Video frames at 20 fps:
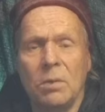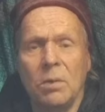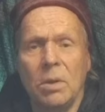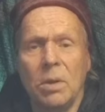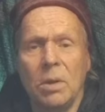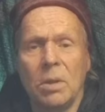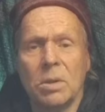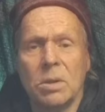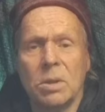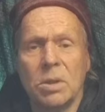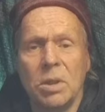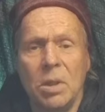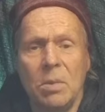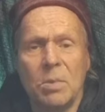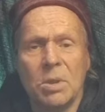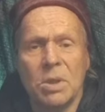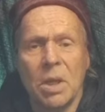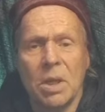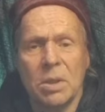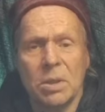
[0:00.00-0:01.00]
It
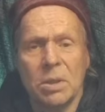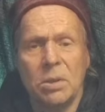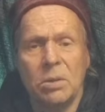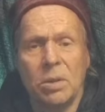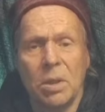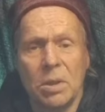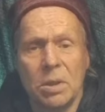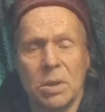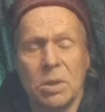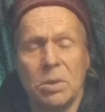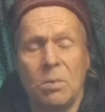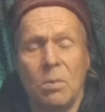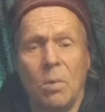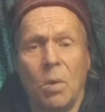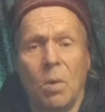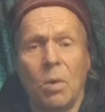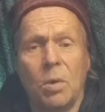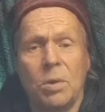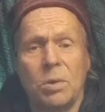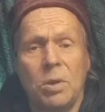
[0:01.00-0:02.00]
seems as it is
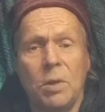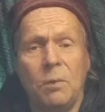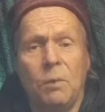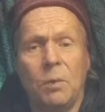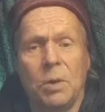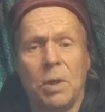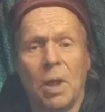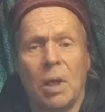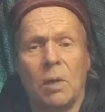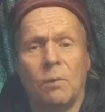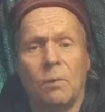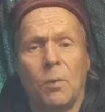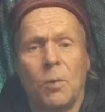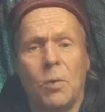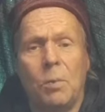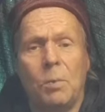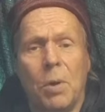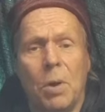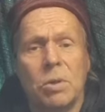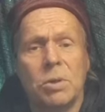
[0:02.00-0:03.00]
more difficult
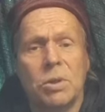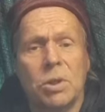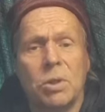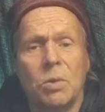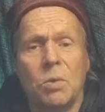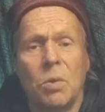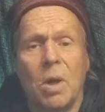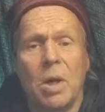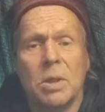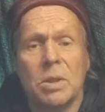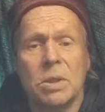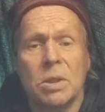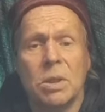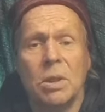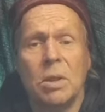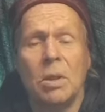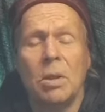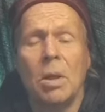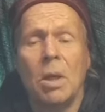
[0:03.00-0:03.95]
for a person who has